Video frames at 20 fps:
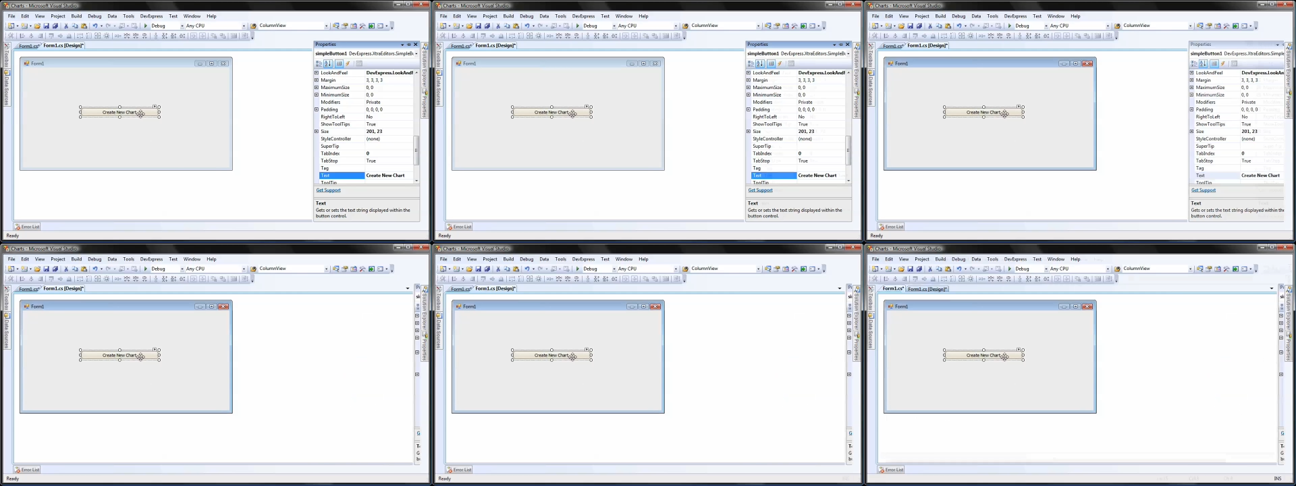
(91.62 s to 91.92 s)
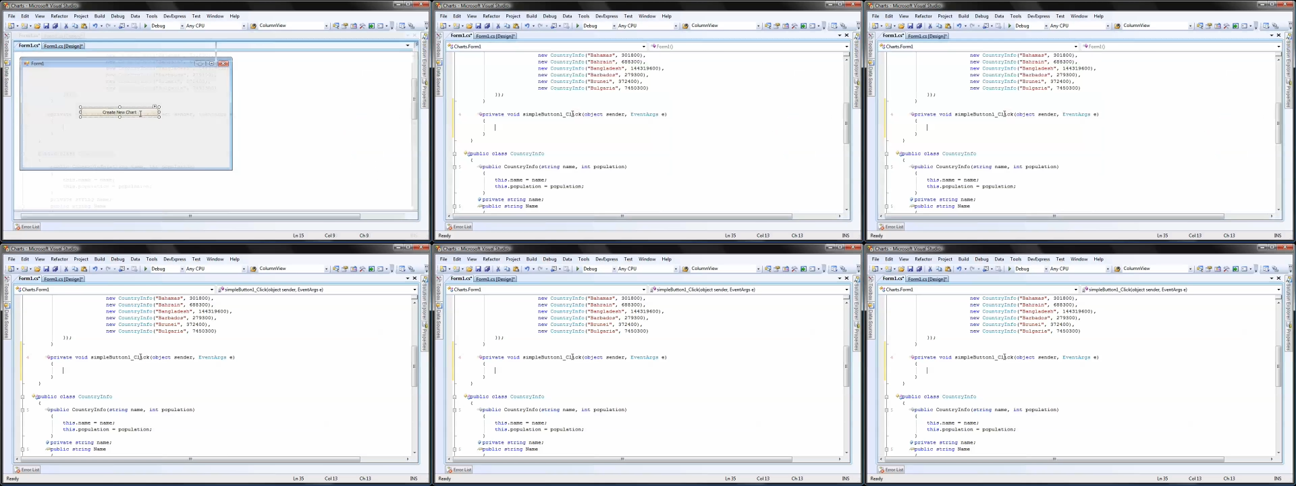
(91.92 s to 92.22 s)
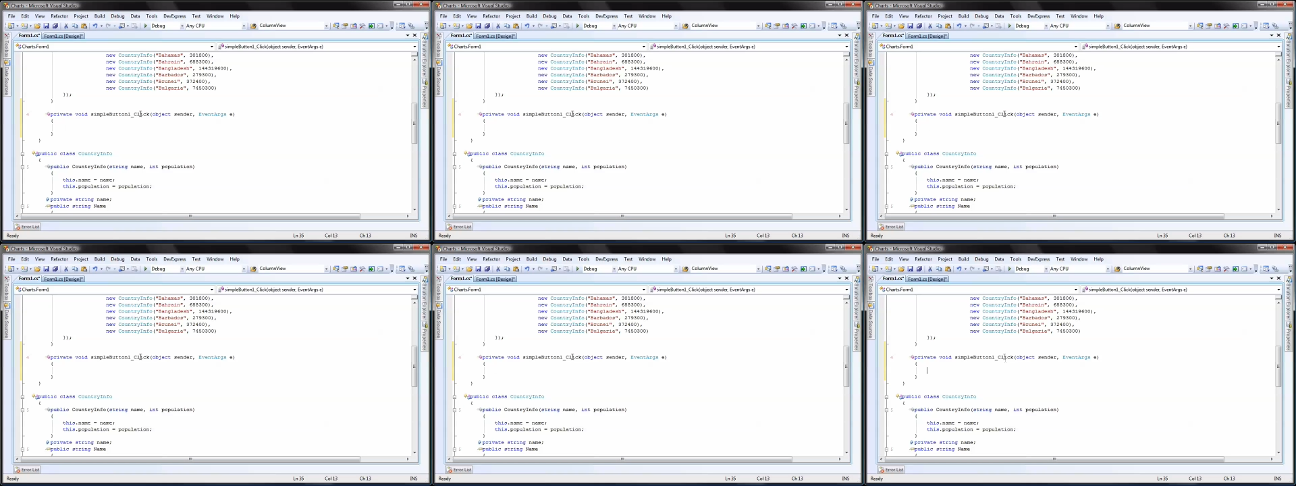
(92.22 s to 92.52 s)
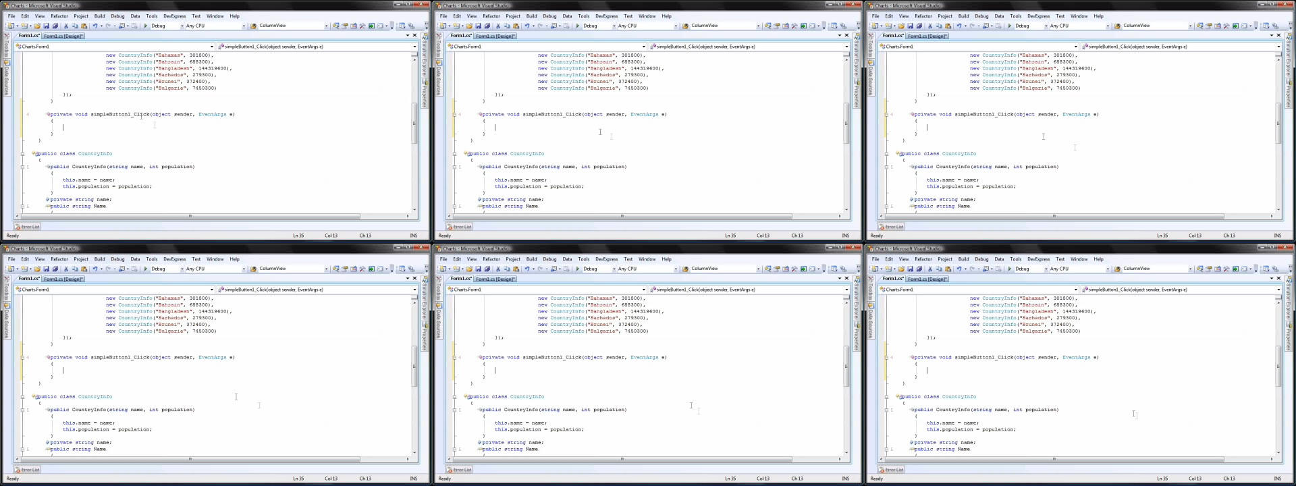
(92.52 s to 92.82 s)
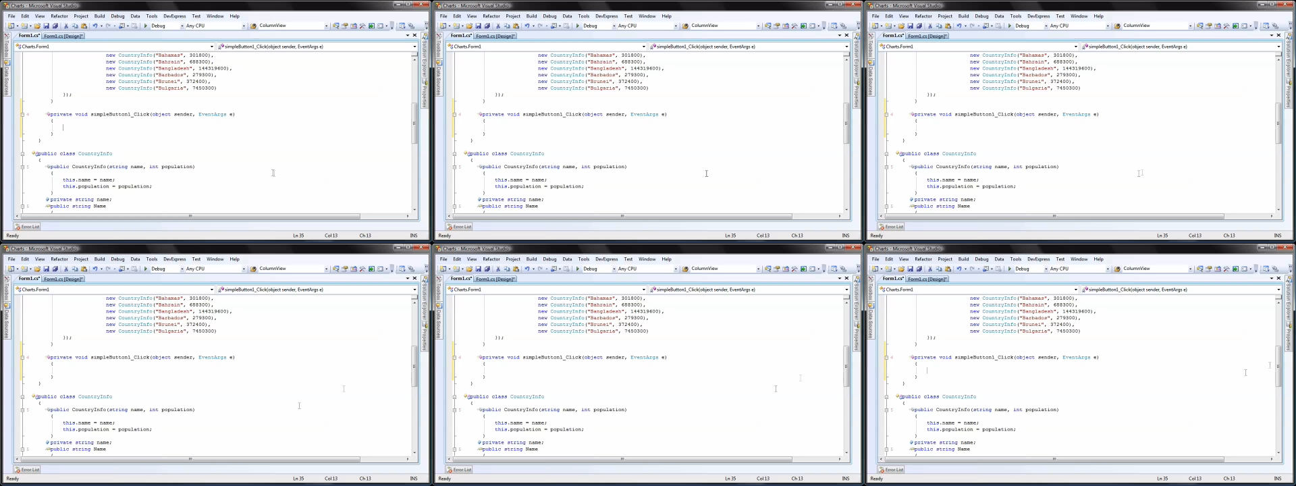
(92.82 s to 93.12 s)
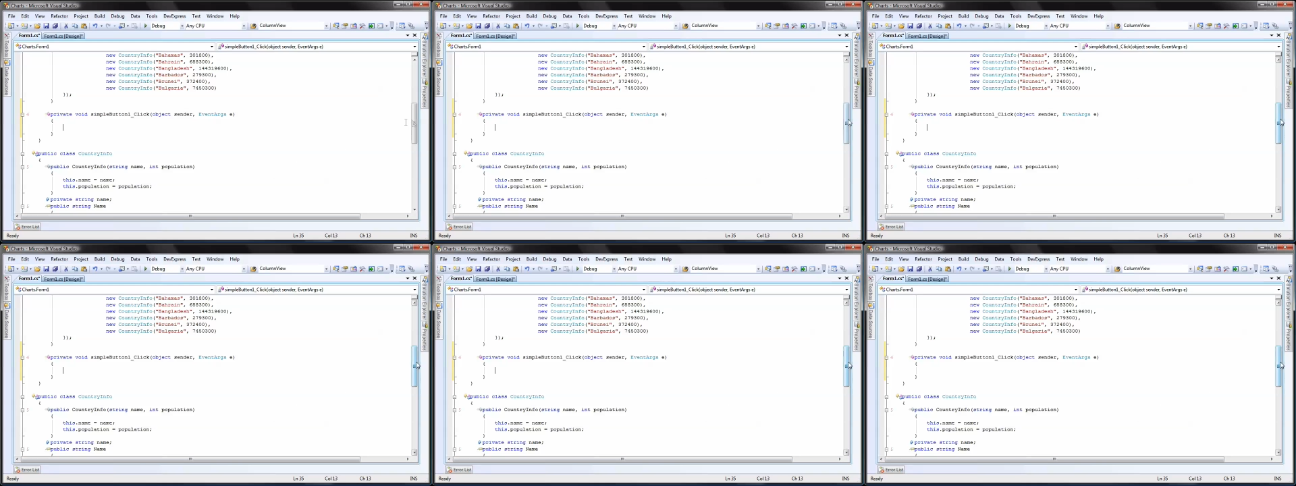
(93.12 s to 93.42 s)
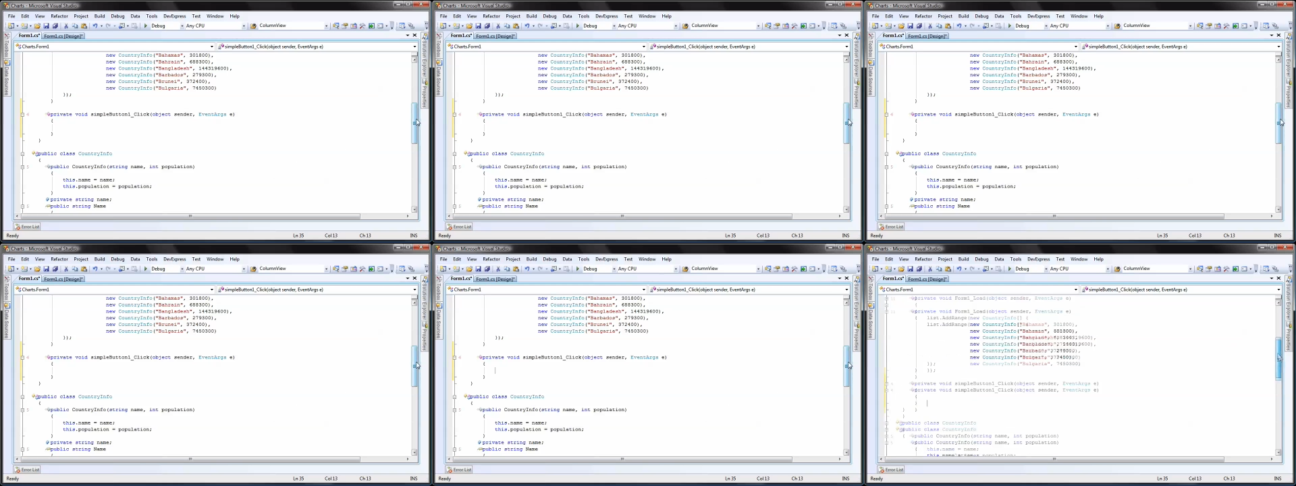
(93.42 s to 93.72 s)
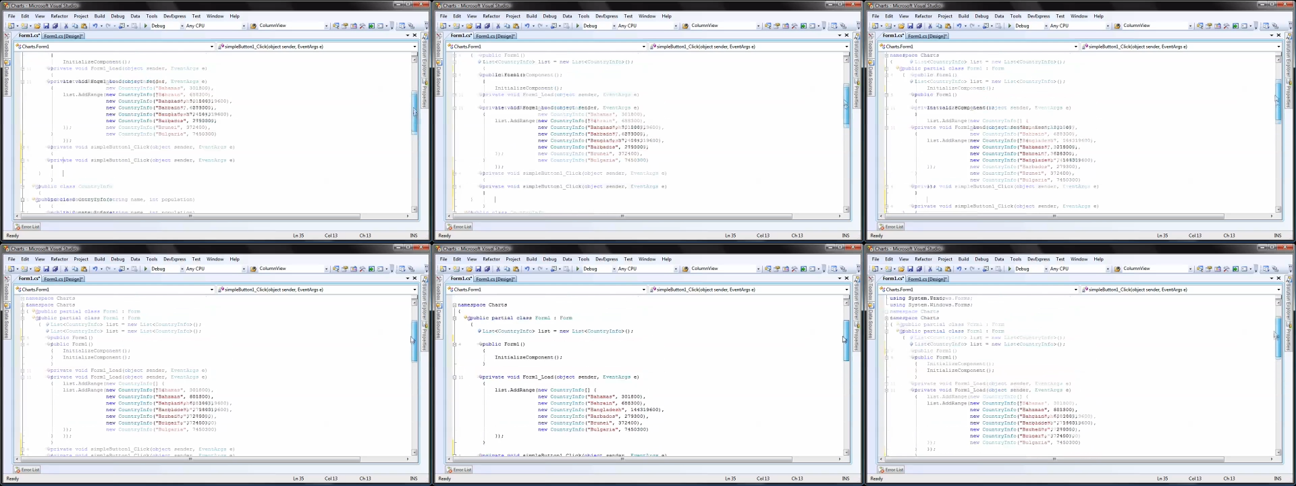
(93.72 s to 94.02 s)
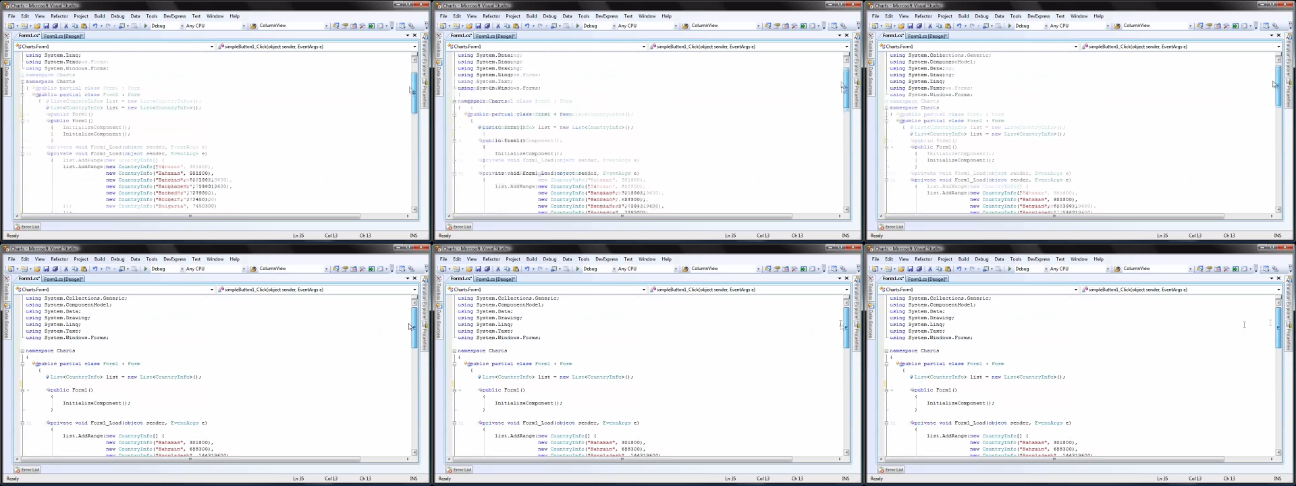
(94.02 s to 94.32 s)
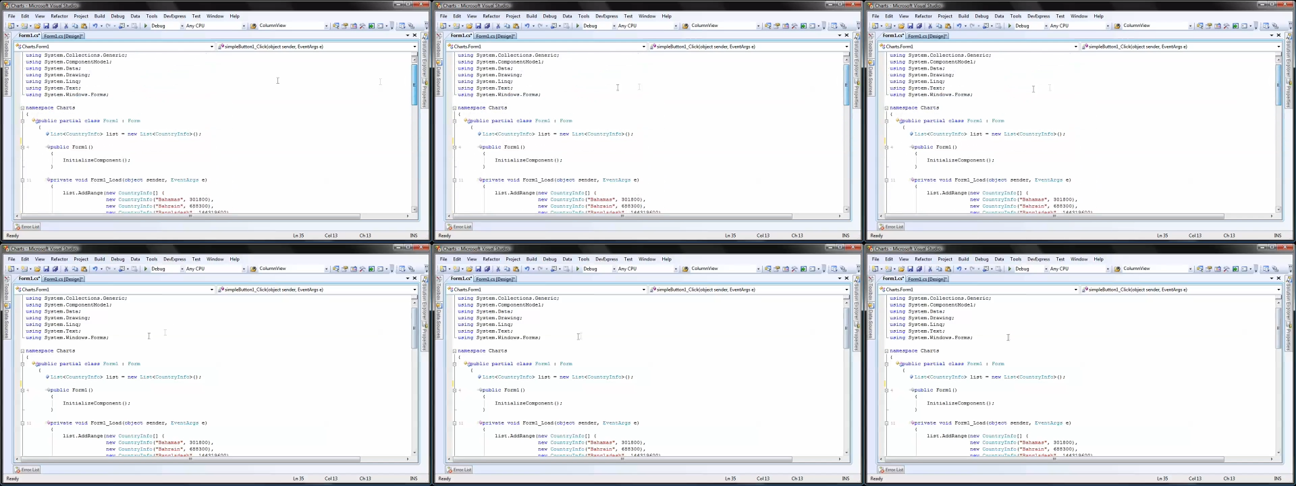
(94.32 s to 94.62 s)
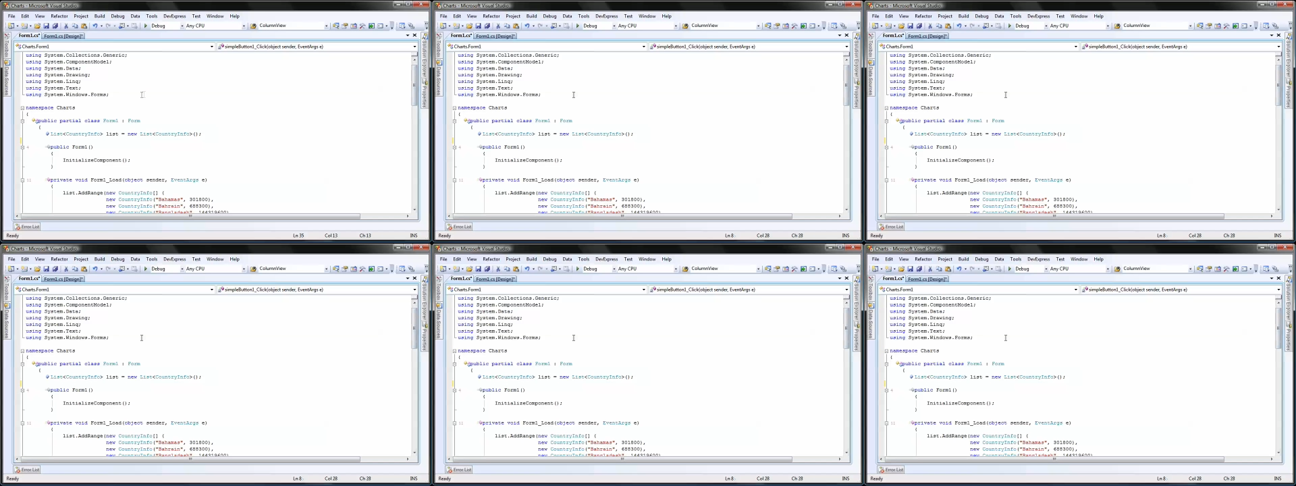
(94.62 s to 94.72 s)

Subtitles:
[unreadable: no face in view]